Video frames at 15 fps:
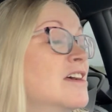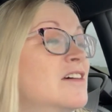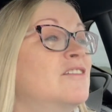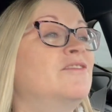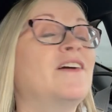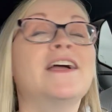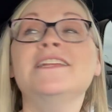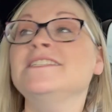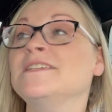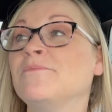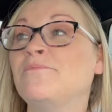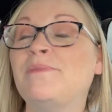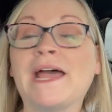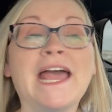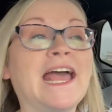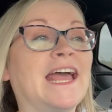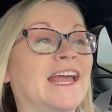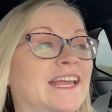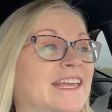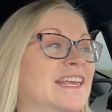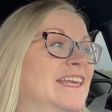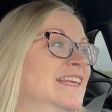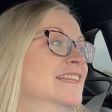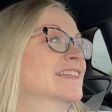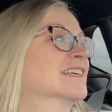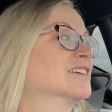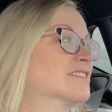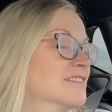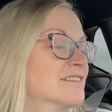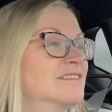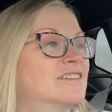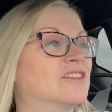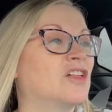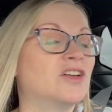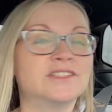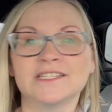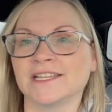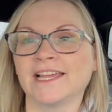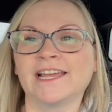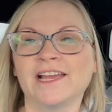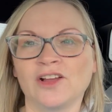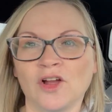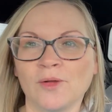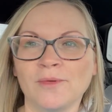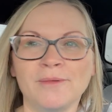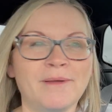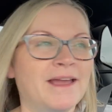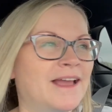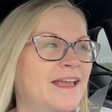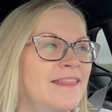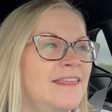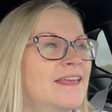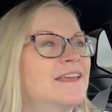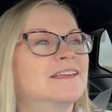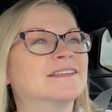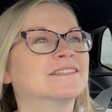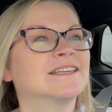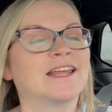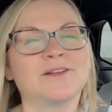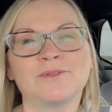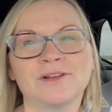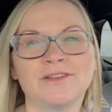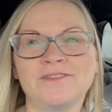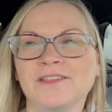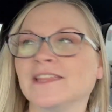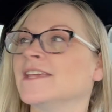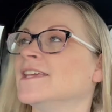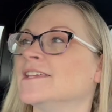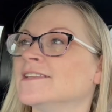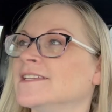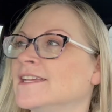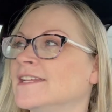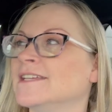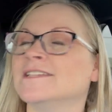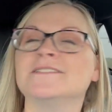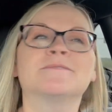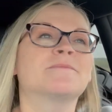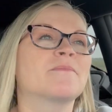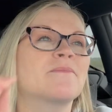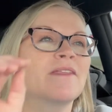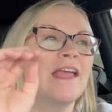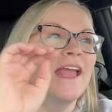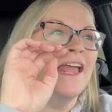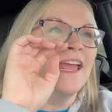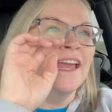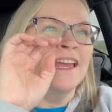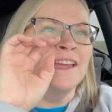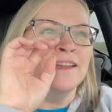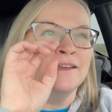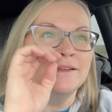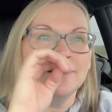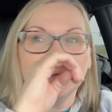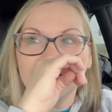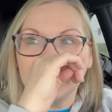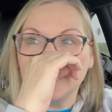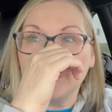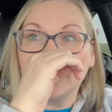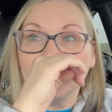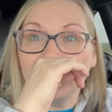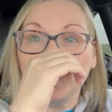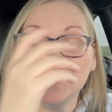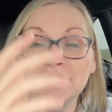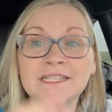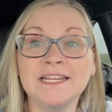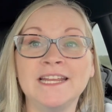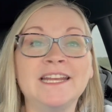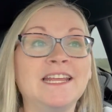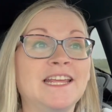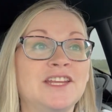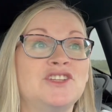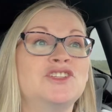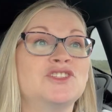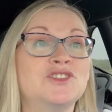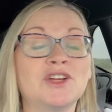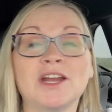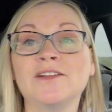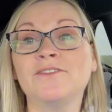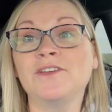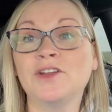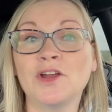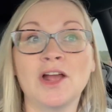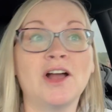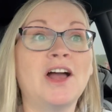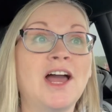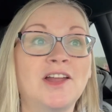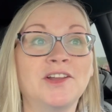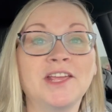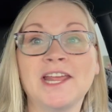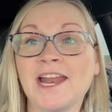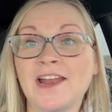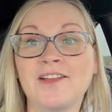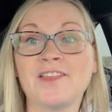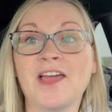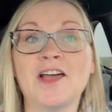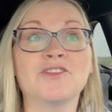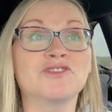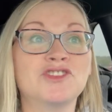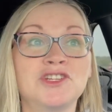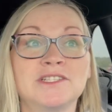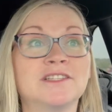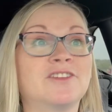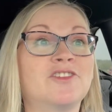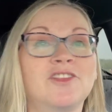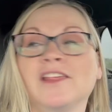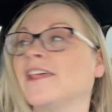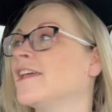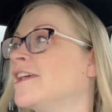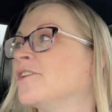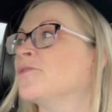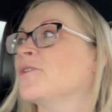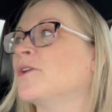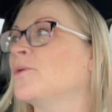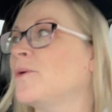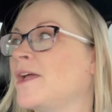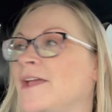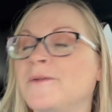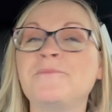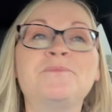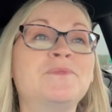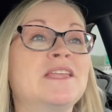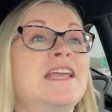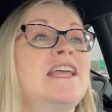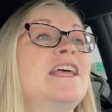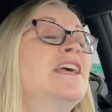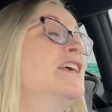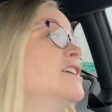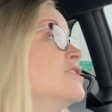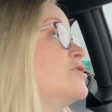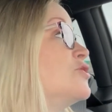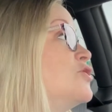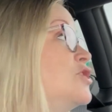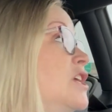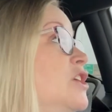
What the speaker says: finds a bag in the closet, like a garment bag, I think is kind of what I feel like it is, and puts it in it. And she's trying to figure out how to get out of the house. She's literally like gonna run away. So she